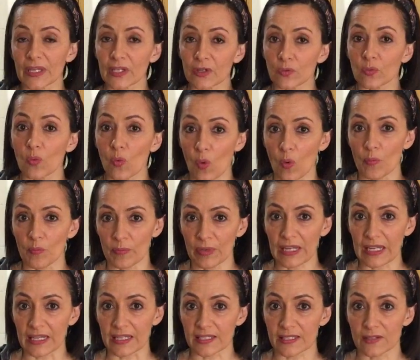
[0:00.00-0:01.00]
in a warm
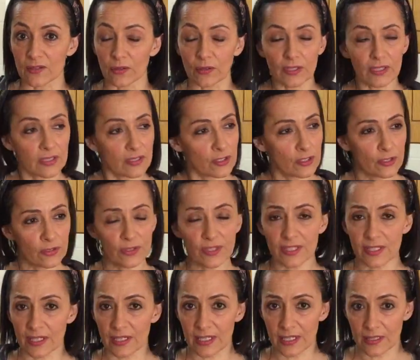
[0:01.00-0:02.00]
place. Not too
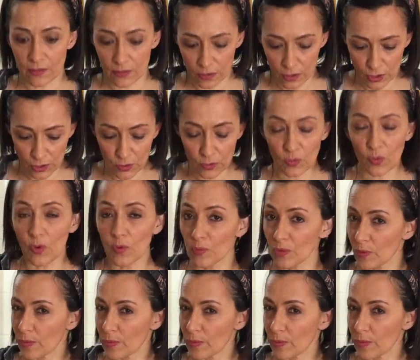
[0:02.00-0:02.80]
sunny, not too warm.